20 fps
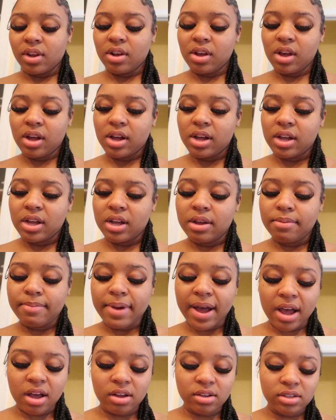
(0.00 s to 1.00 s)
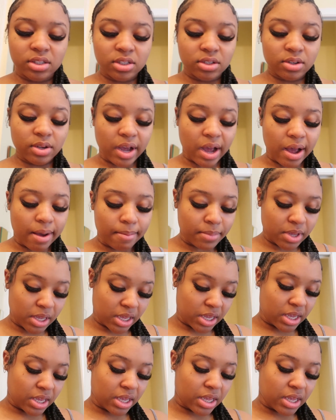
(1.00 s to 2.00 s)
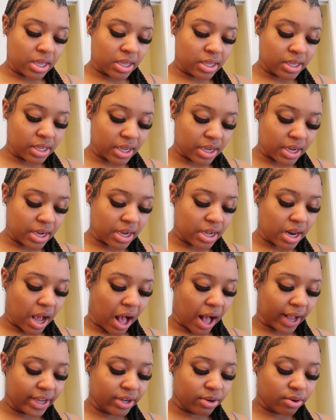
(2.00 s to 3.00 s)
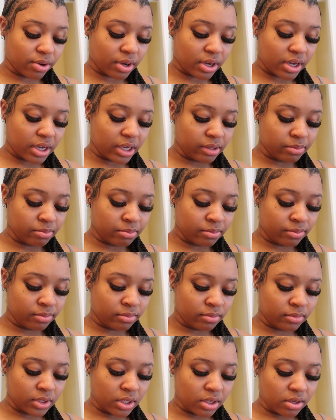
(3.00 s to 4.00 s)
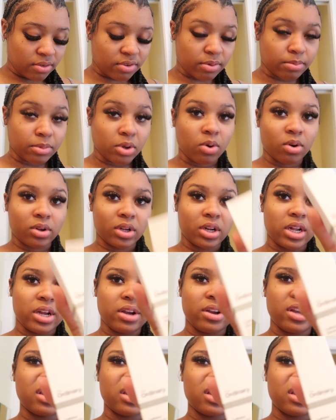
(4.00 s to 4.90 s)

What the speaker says: I also got me an eye cream from The Ordinary.